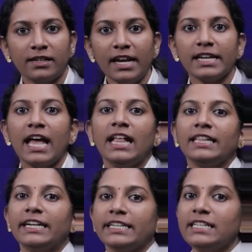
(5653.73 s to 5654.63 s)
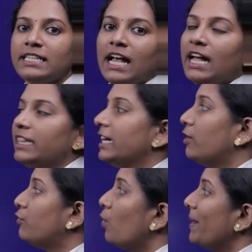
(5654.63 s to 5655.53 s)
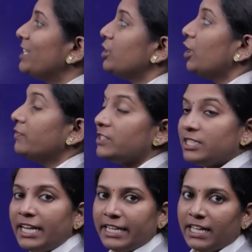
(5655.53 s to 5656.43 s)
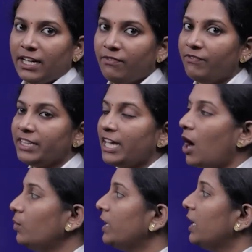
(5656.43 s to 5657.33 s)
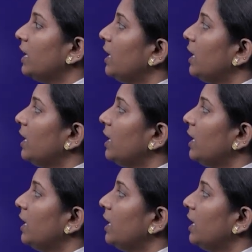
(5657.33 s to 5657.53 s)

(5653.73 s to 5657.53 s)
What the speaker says: Right. That is the formation of seed without